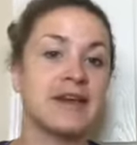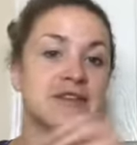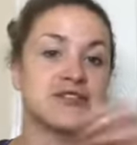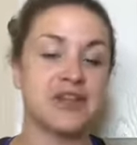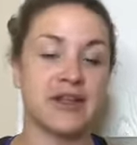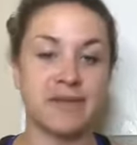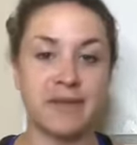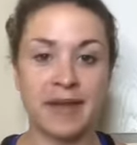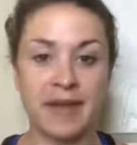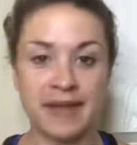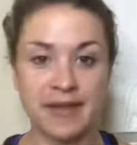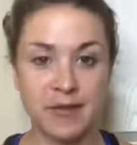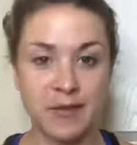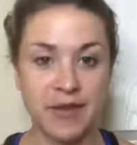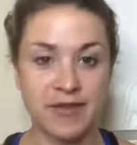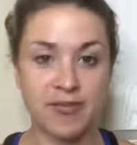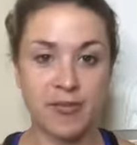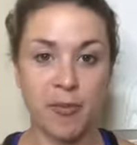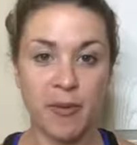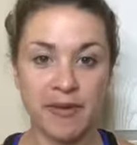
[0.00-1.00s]
just because you
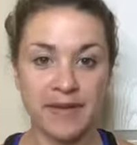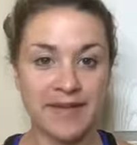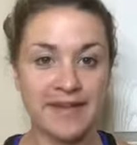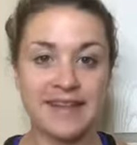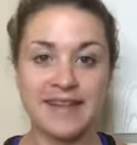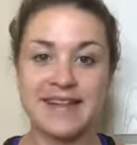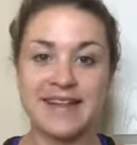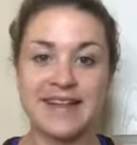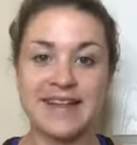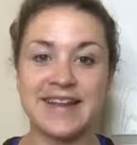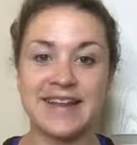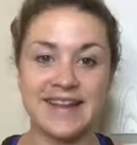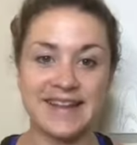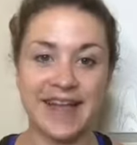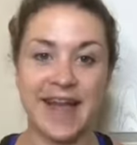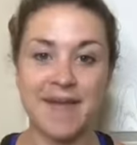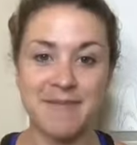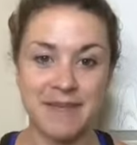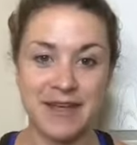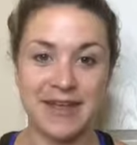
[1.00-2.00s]
get to 160 does
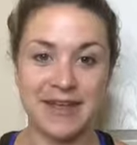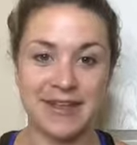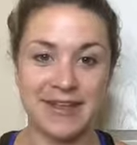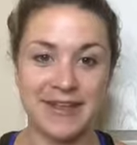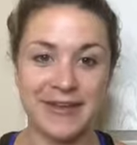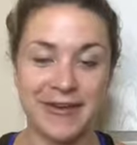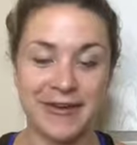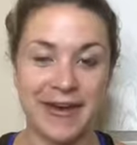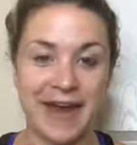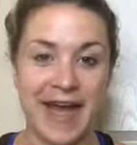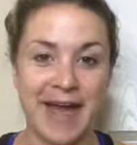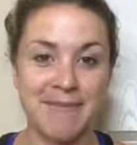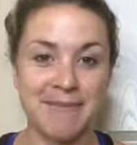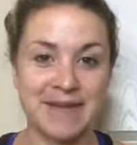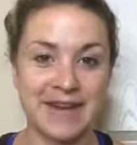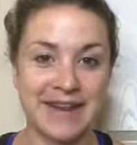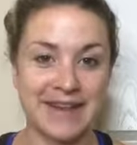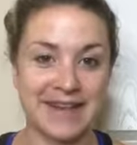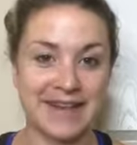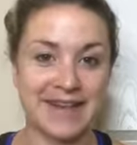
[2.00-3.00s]
not mean your
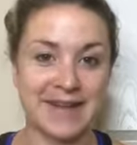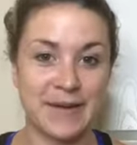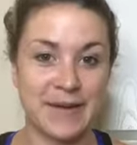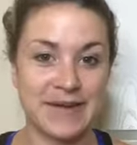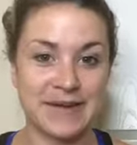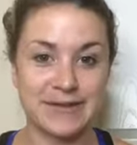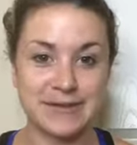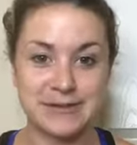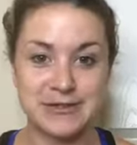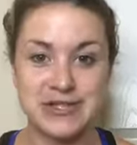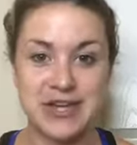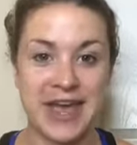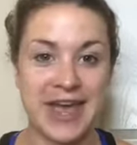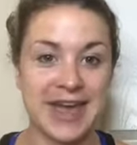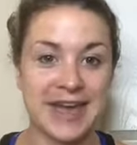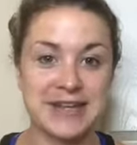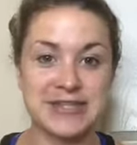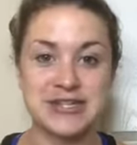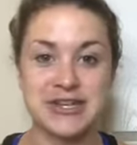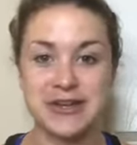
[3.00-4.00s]
happiness is going to
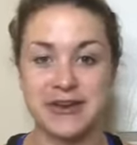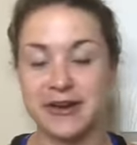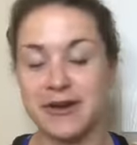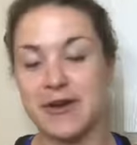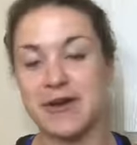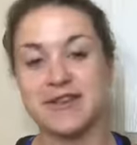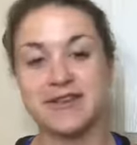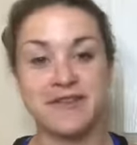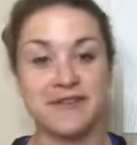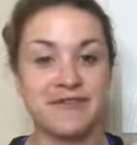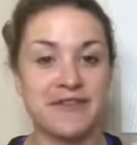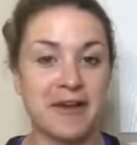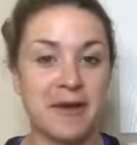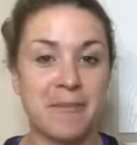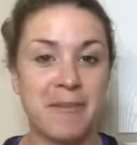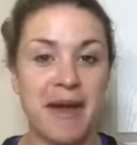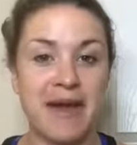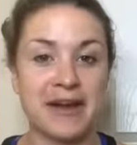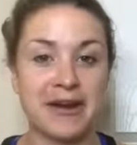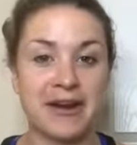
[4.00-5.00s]
change and you're going to feel
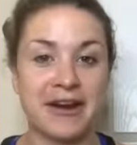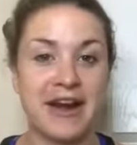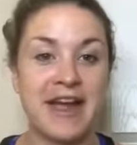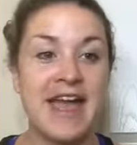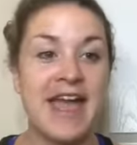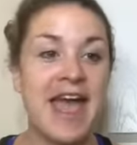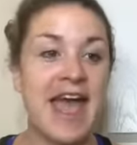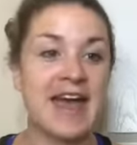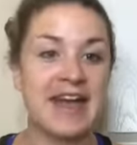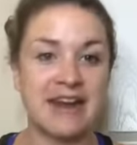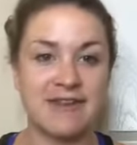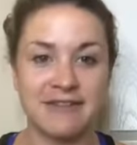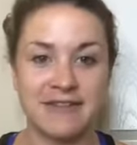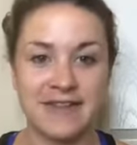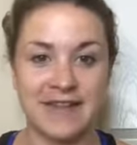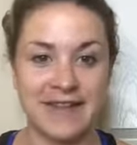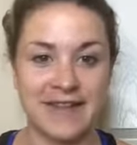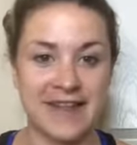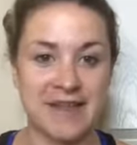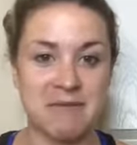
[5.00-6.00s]
better and
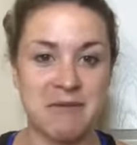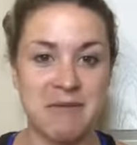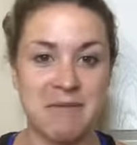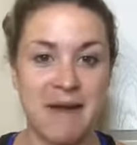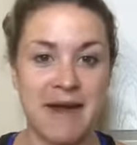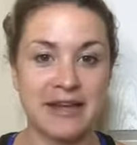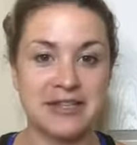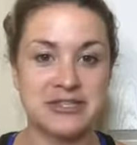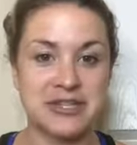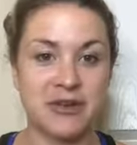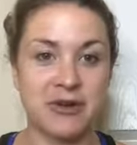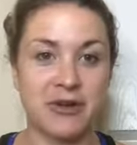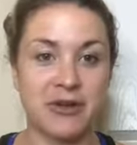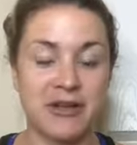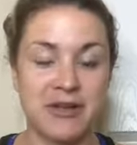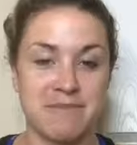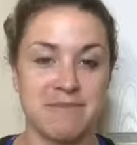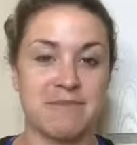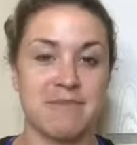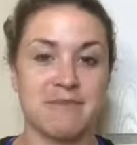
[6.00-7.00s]
everything is going to be magical
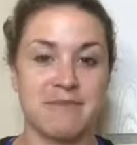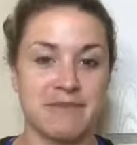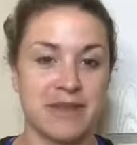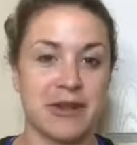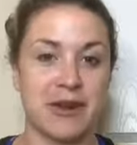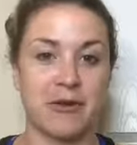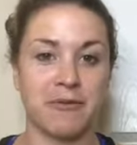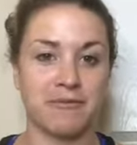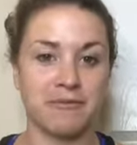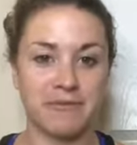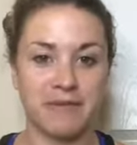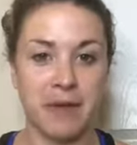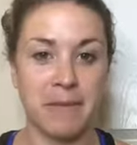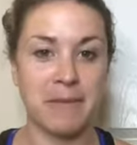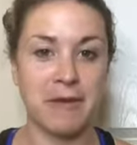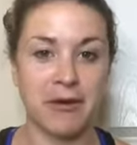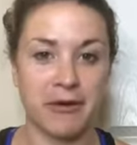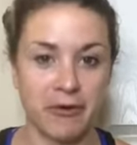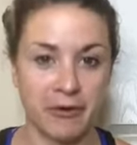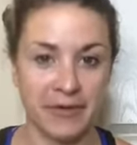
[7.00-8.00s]
and you know a
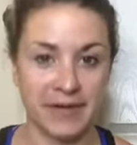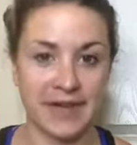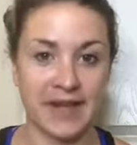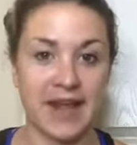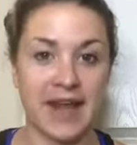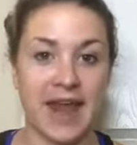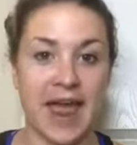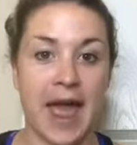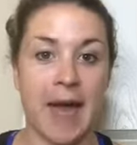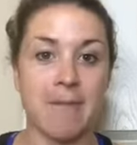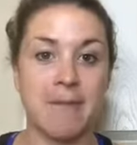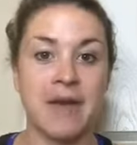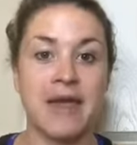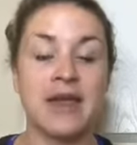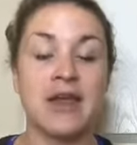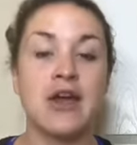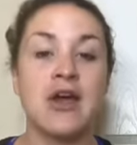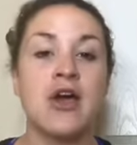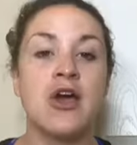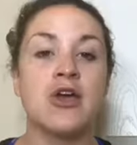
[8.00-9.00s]
miracle is going to
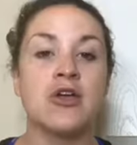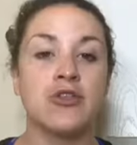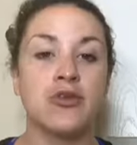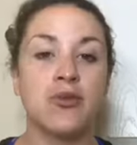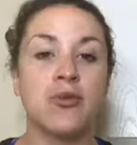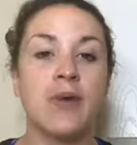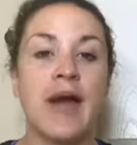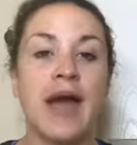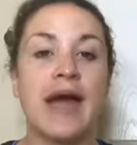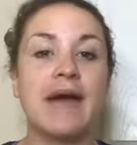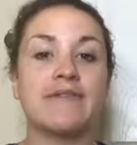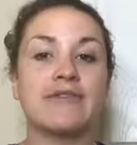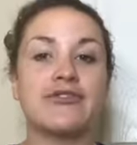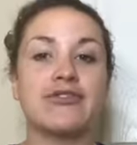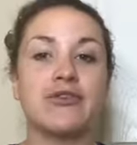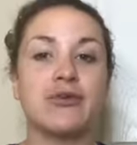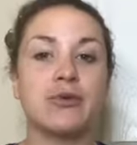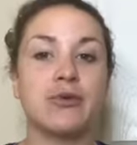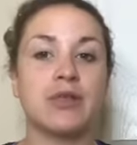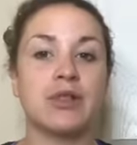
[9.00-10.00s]
happen you have
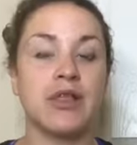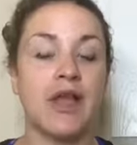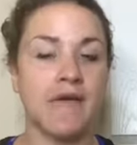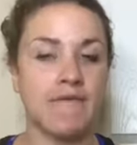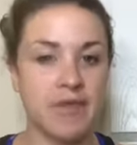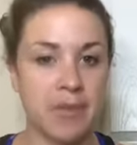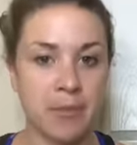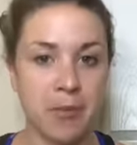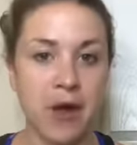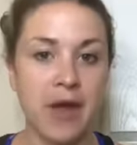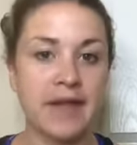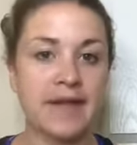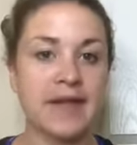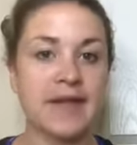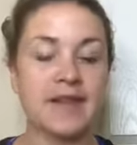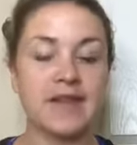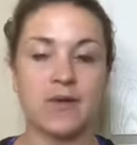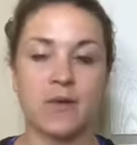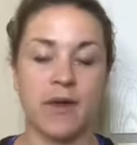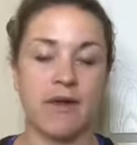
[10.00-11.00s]
to love the
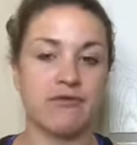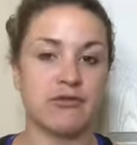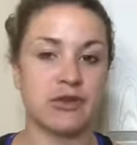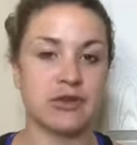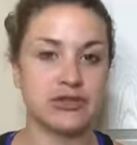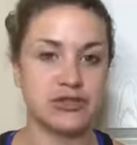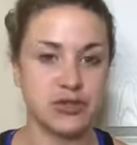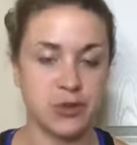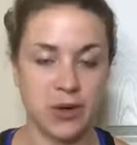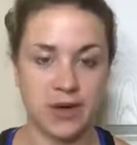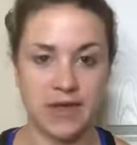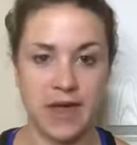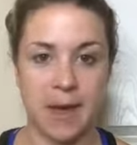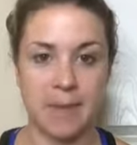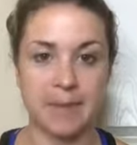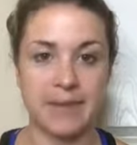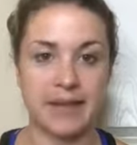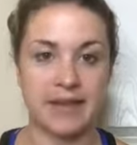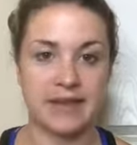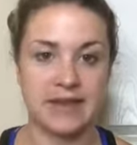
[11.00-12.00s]
process you have to enjoy the
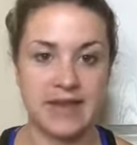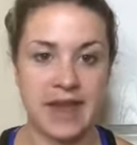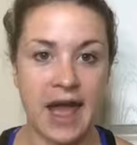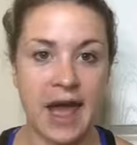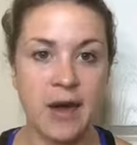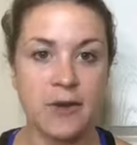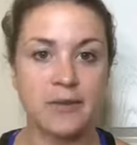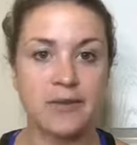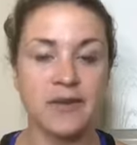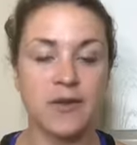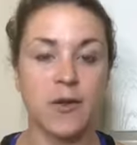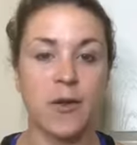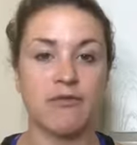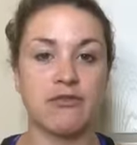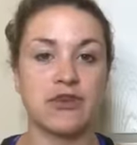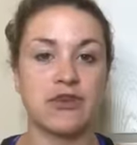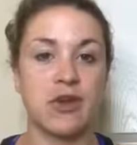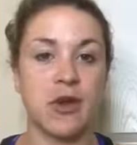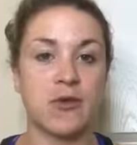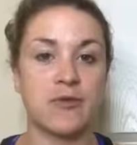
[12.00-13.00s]
ups and downs you have
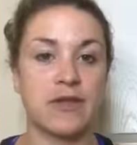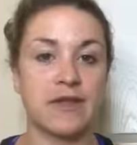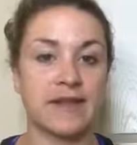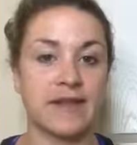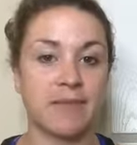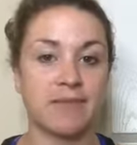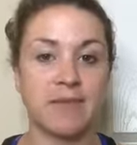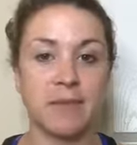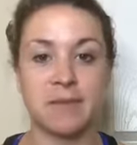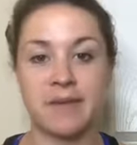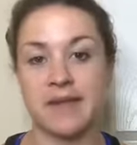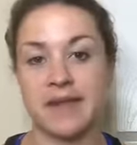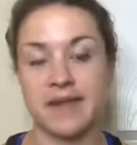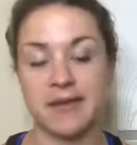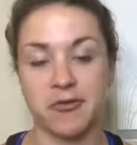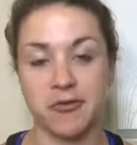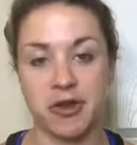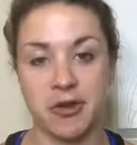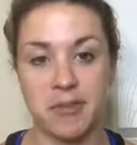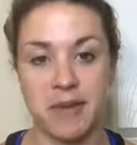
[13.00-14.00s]
to know that sometimes
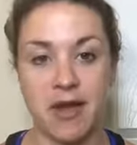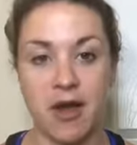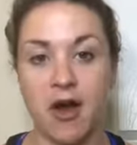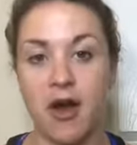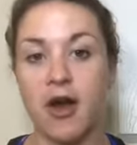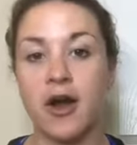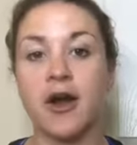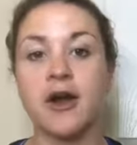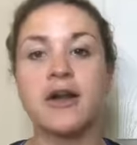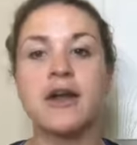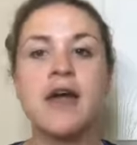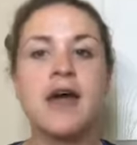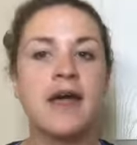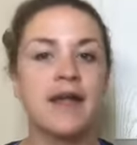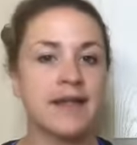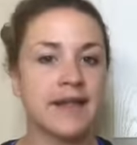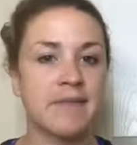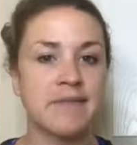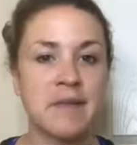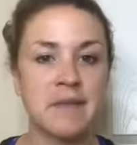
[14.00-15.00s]
things are going to be hard
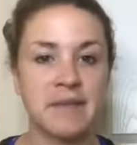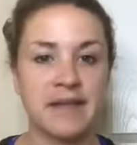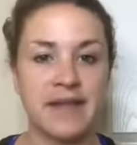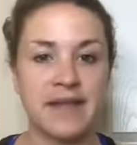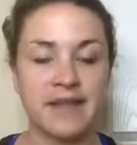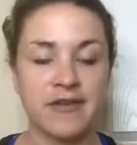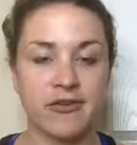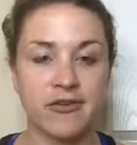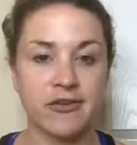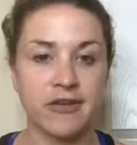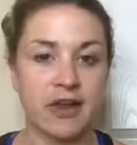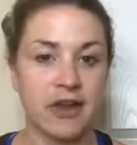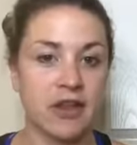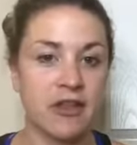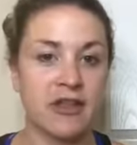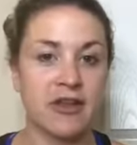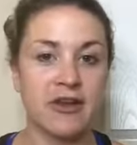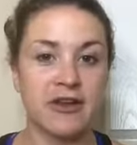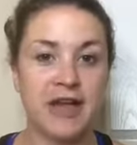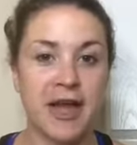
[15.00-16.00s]
sometimes things are going
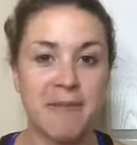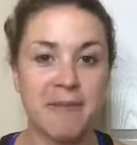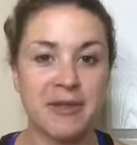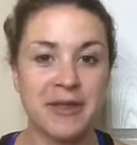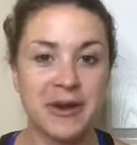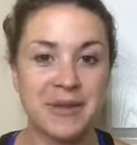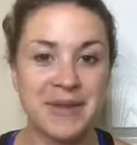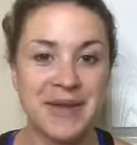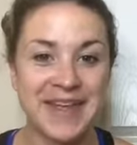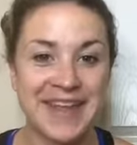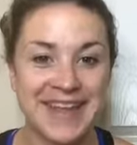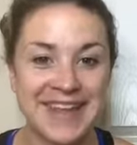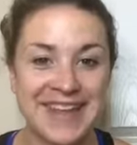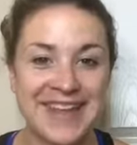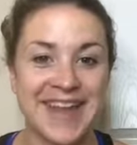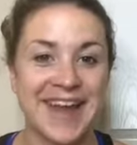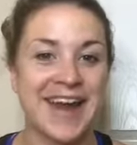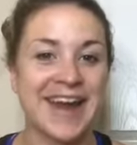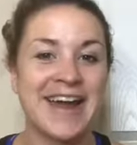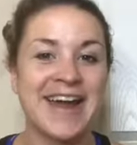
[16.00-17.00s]
to little come a little bit
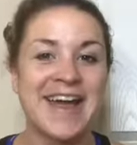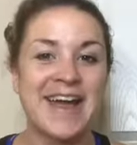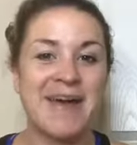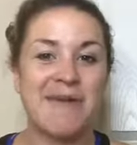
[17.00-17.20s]
easier